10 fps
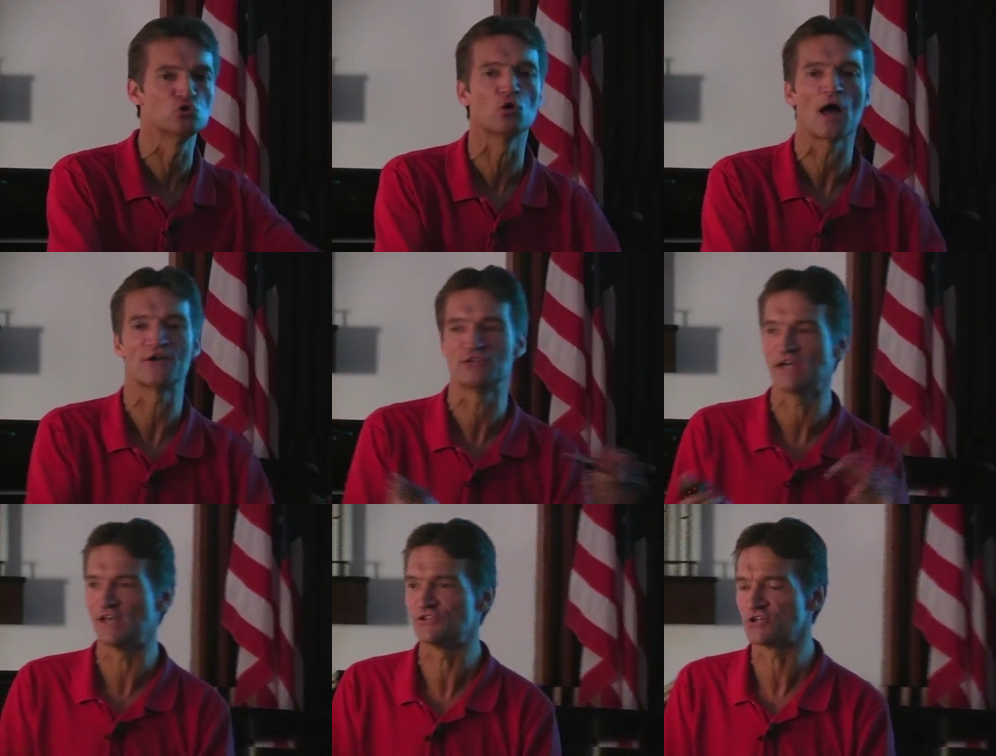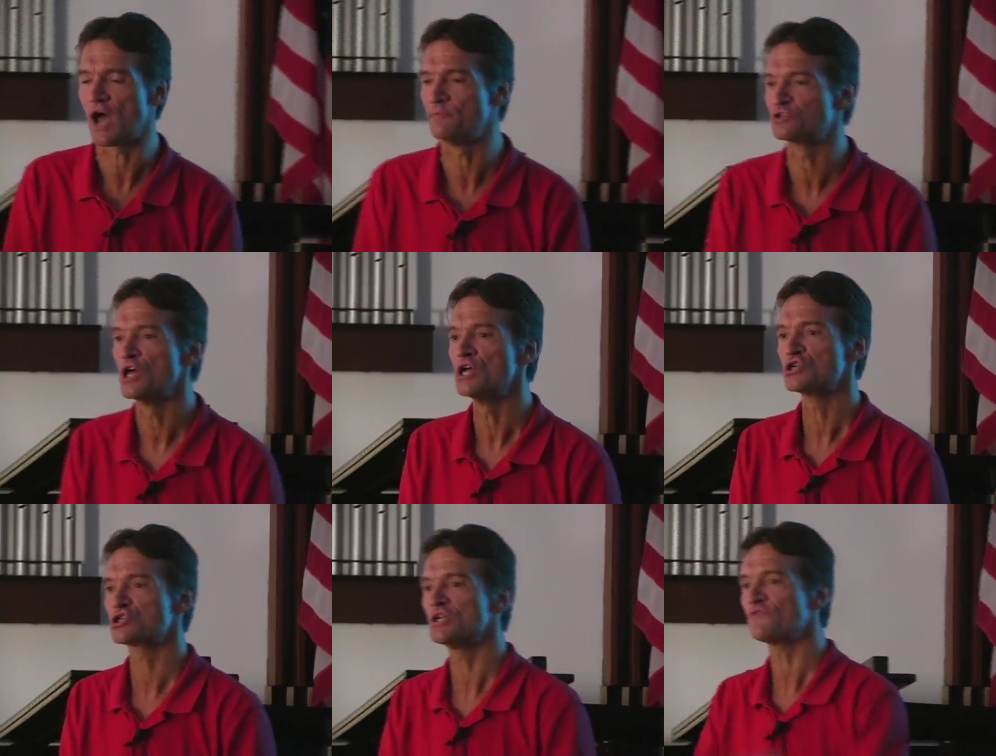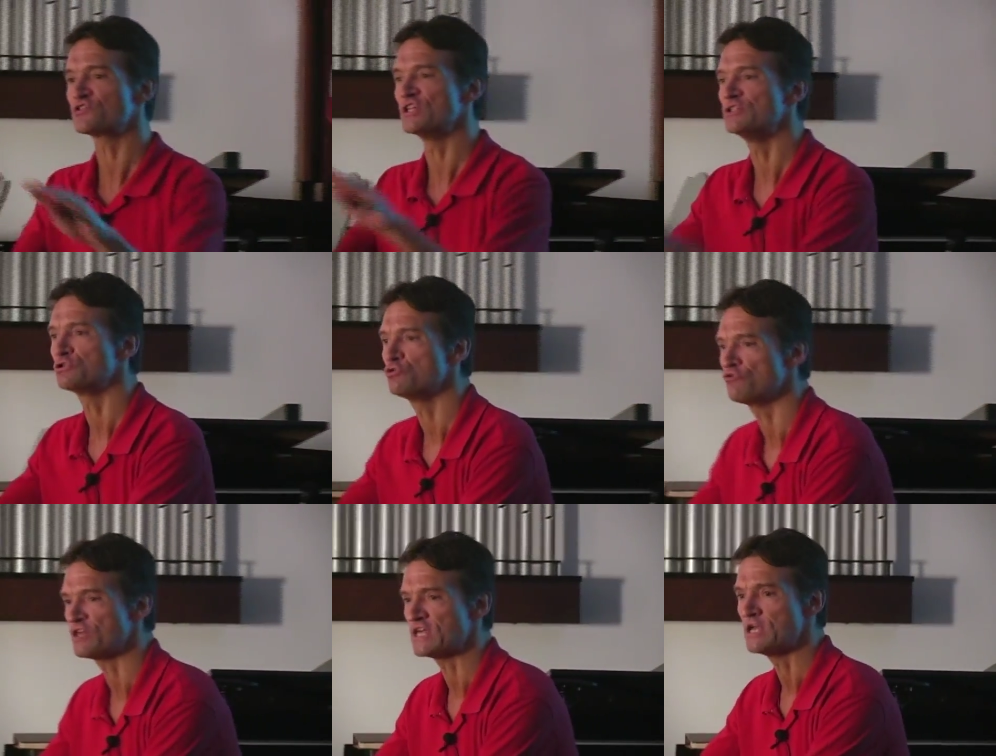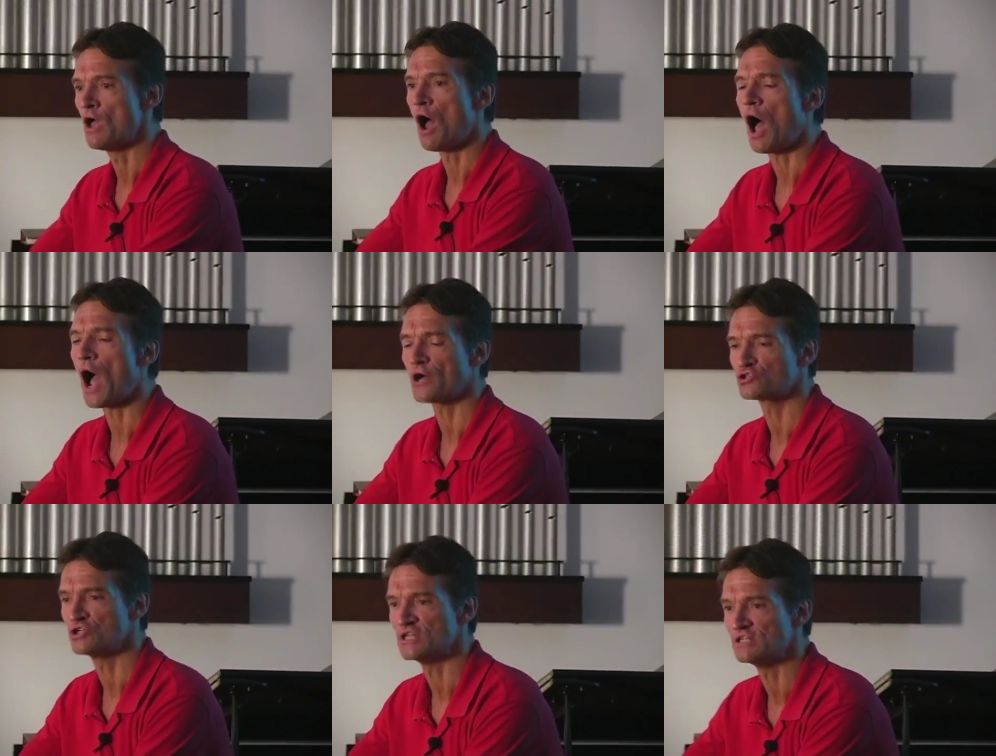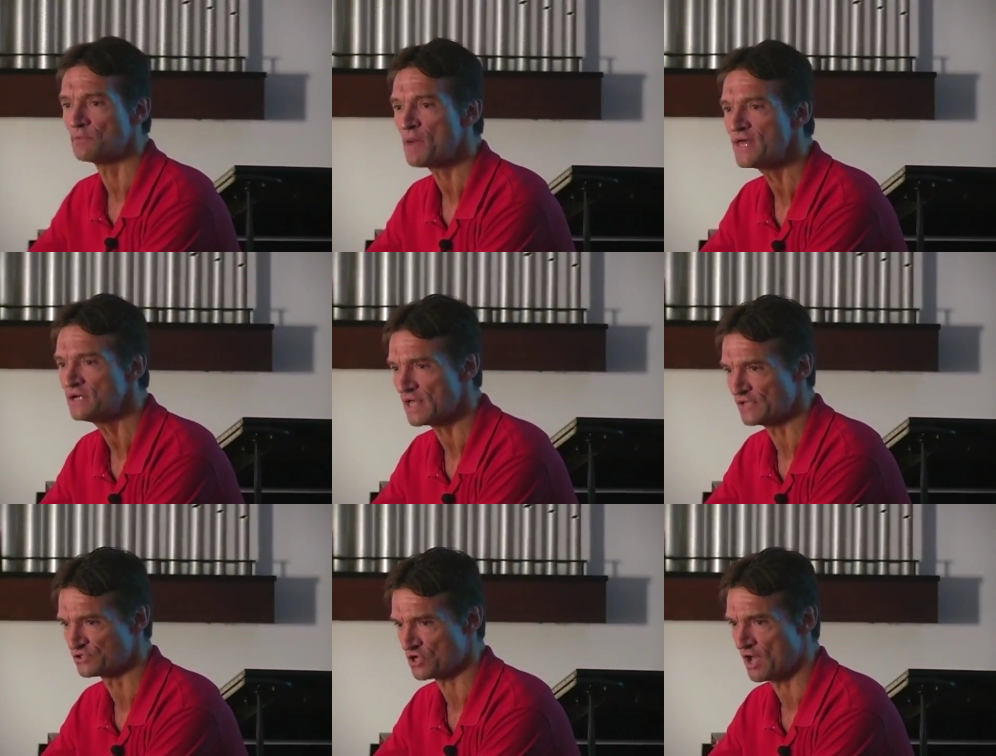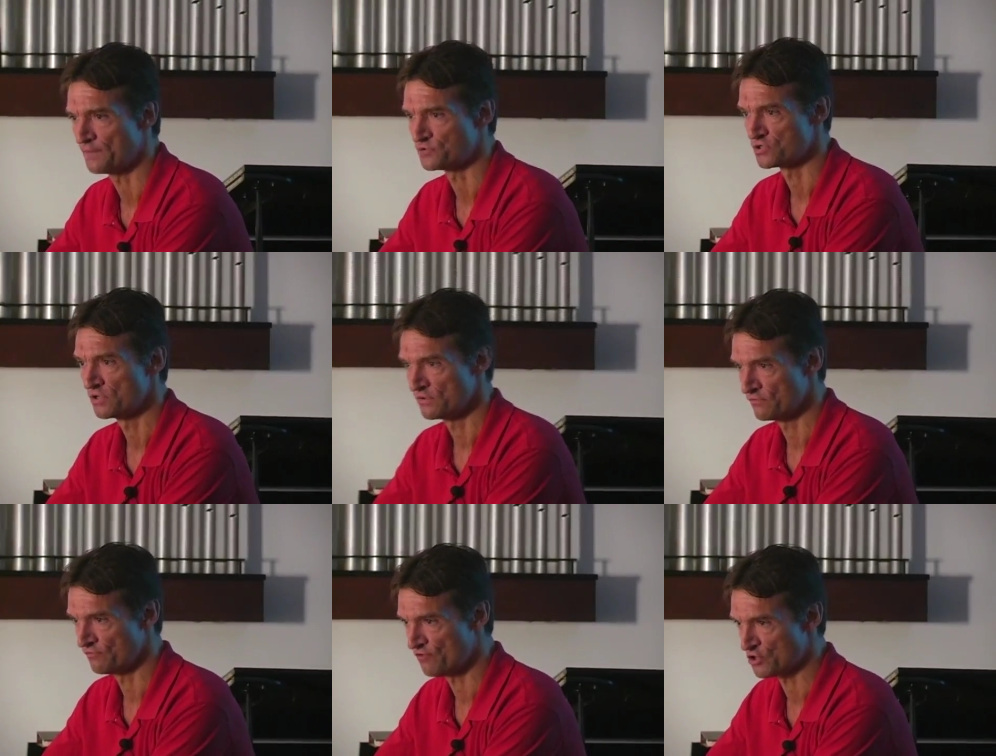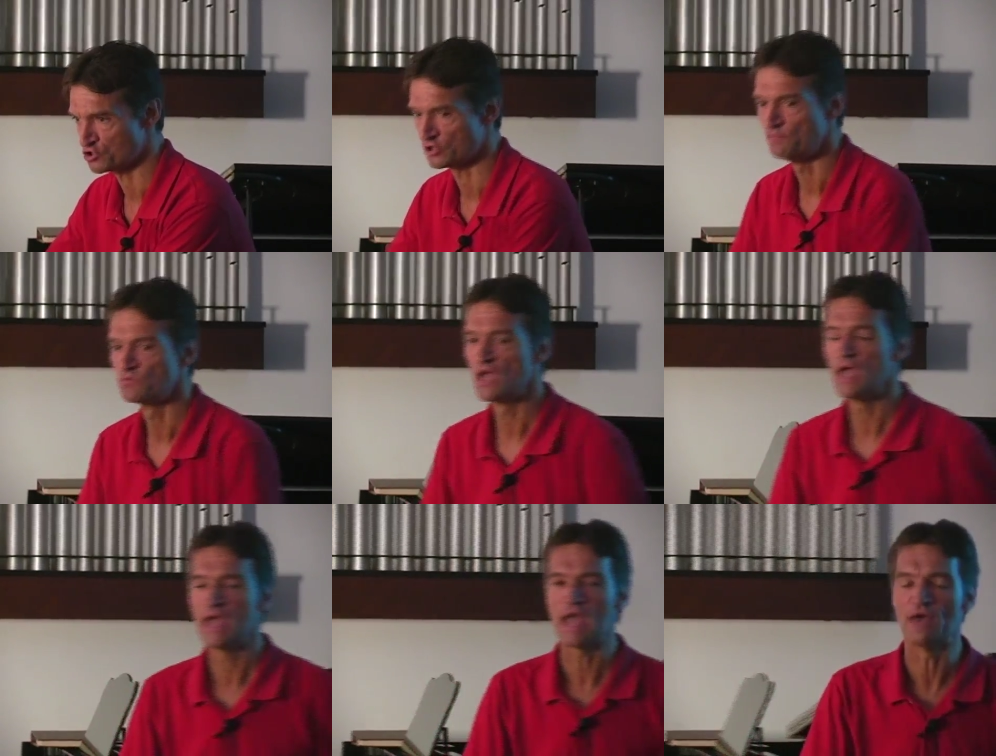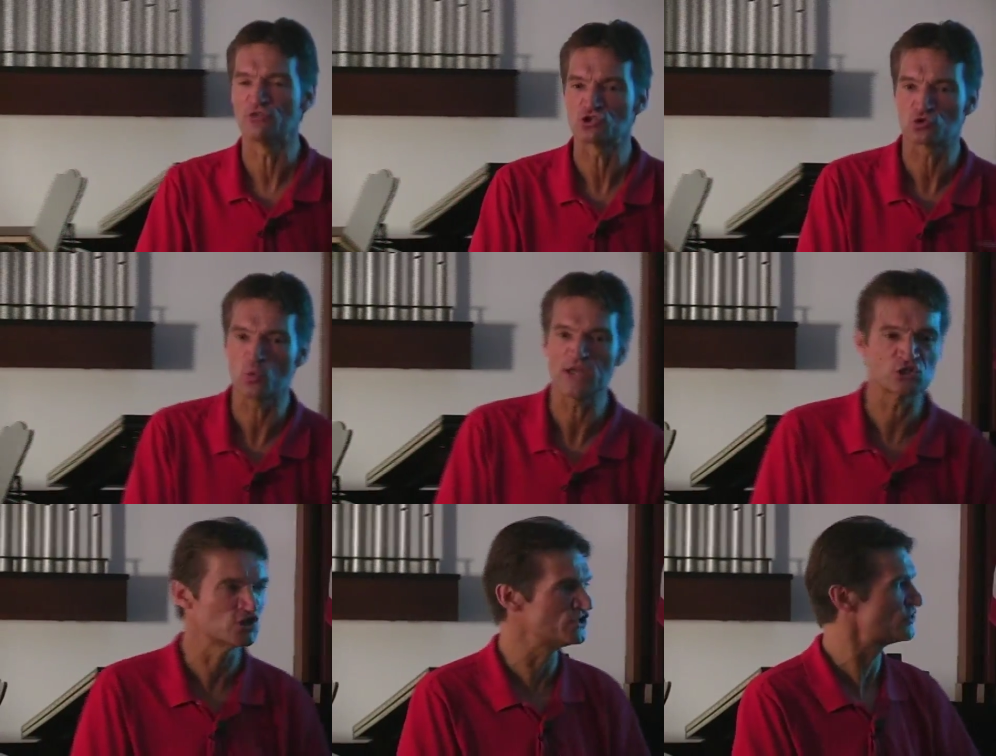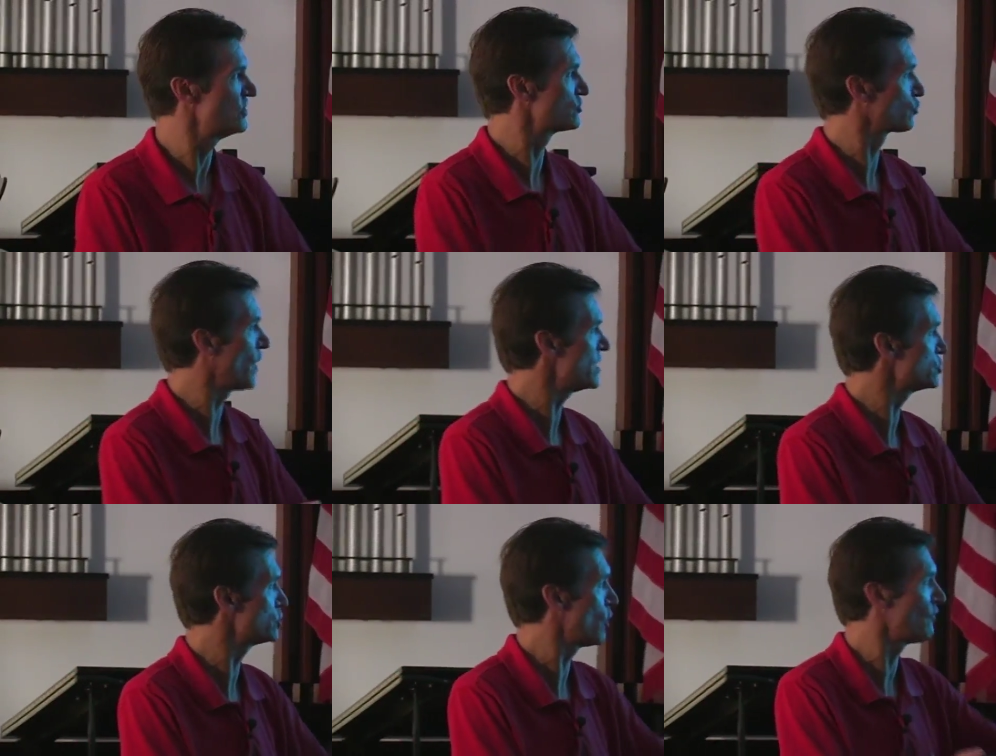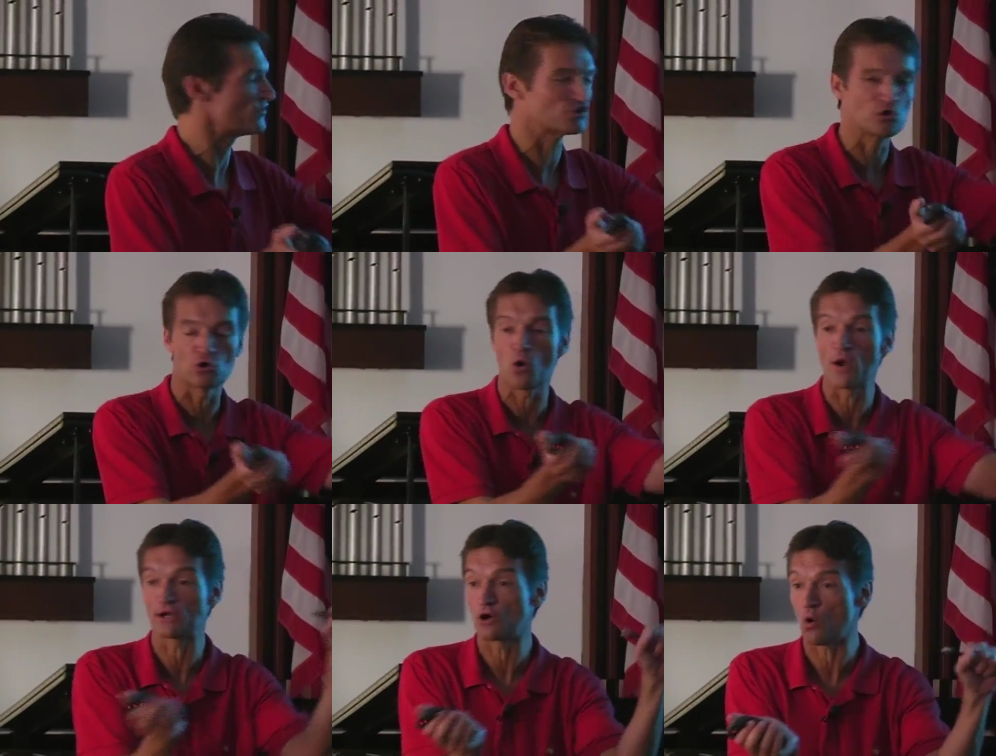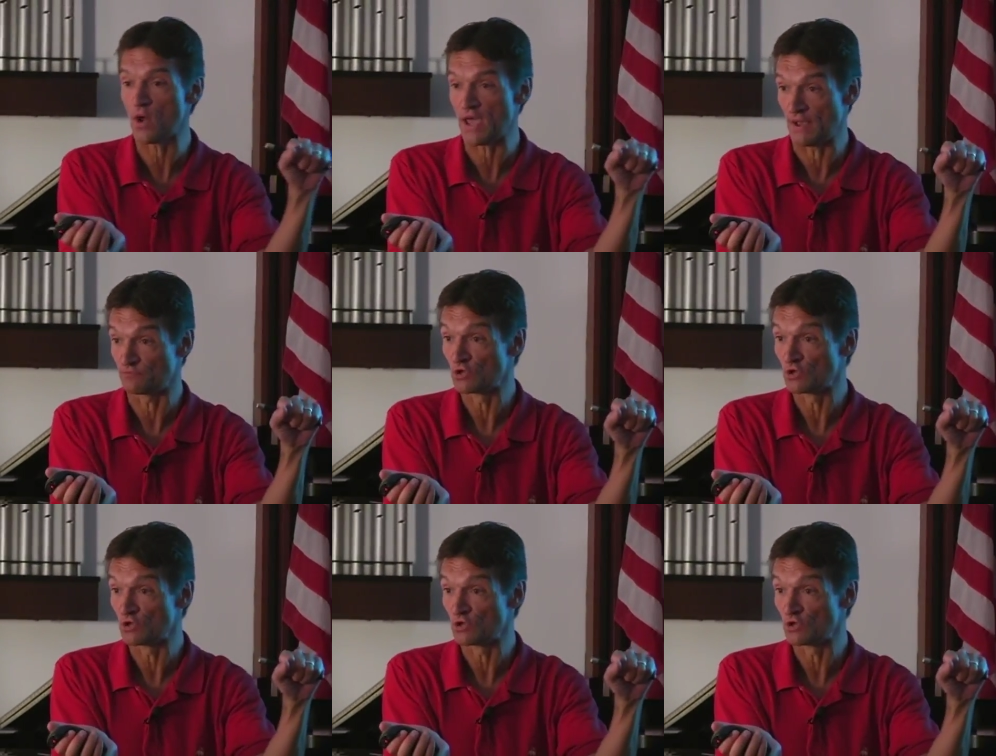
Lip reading: utilizing enzymes, shifts into the oxygen independent enzymes function, and the switch is this ratio of acetyl-CoA to CoA.